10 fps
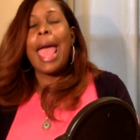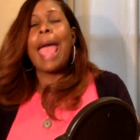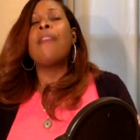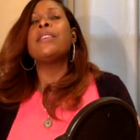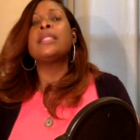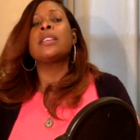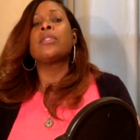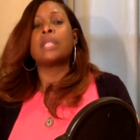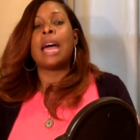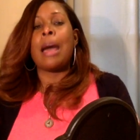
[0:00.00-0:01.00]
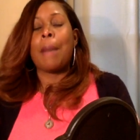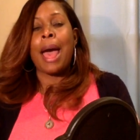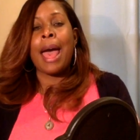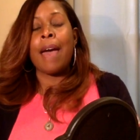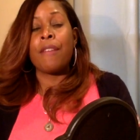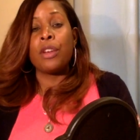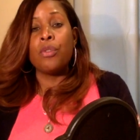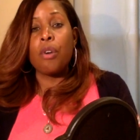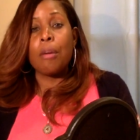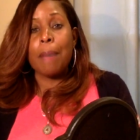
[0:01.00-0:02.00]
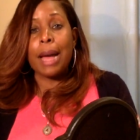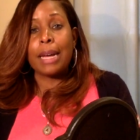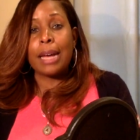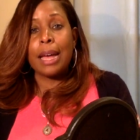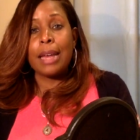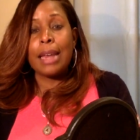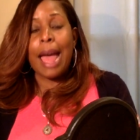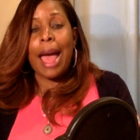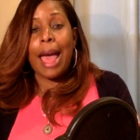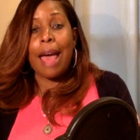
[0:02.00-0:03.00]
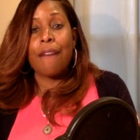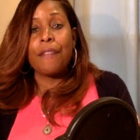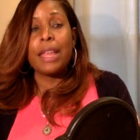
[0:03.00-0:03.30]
Every single time I have ignored my gut, I have